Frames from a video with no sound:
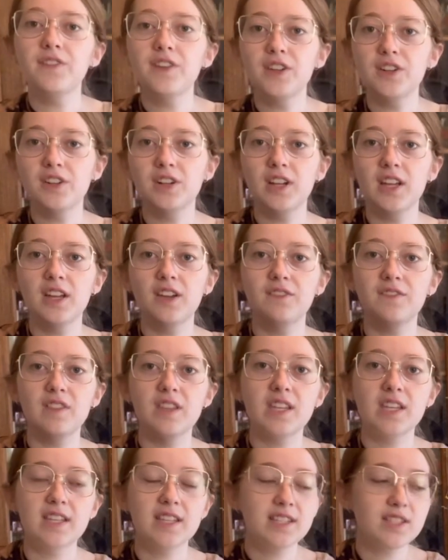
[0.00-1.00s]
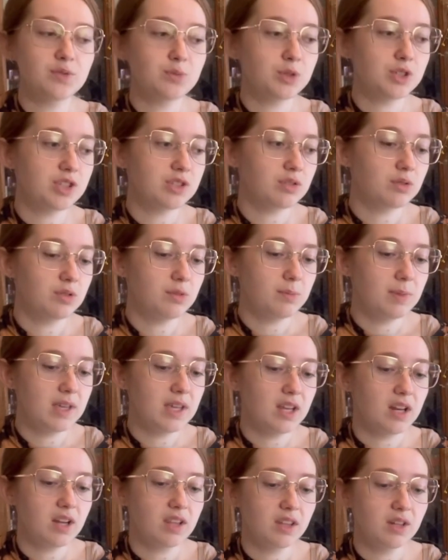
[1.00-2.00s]
and crate of this, which is going to be
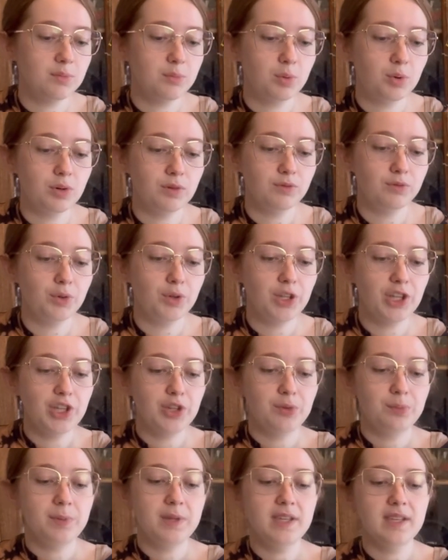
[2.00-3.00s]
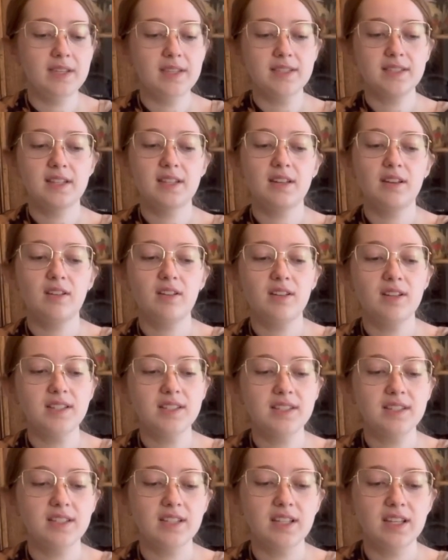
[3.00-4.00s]
another portfolio piece. And
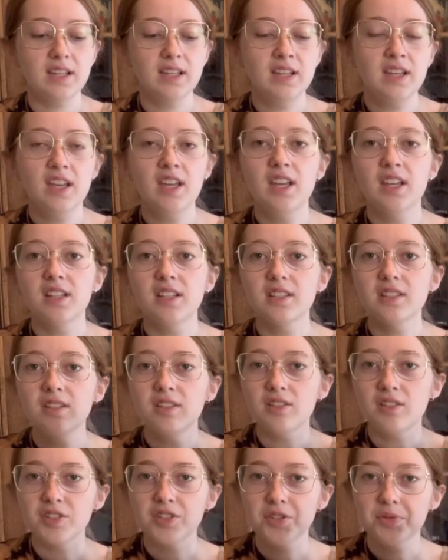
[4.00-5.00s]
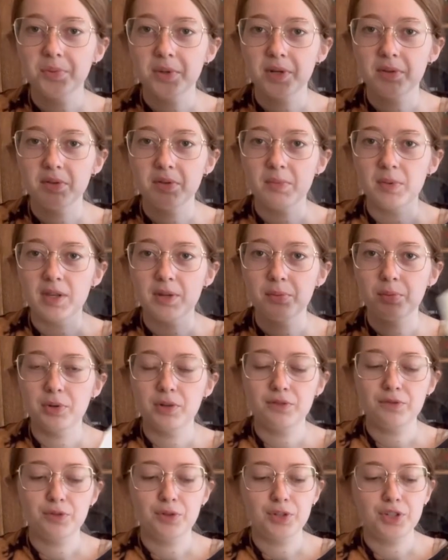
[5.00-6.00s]
honestly, this could also probably be a
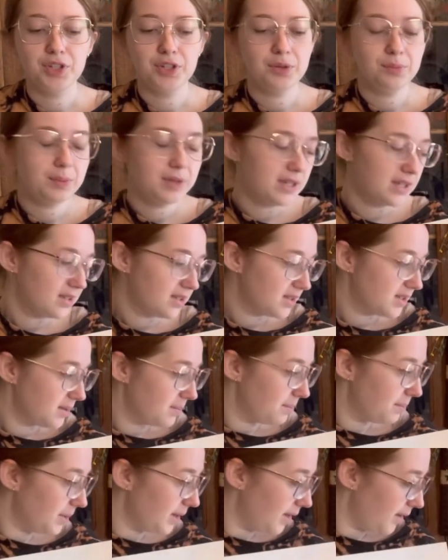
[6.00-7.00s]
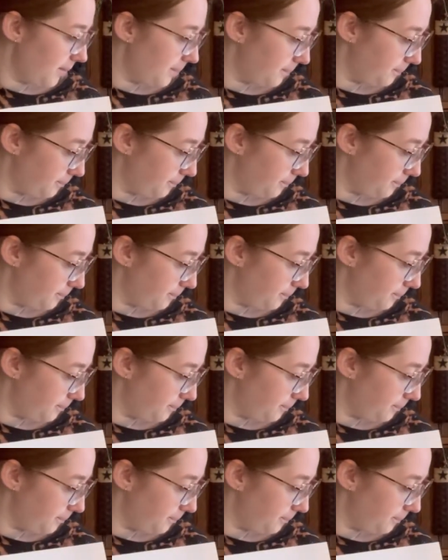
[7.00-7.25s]
portfolio piece, but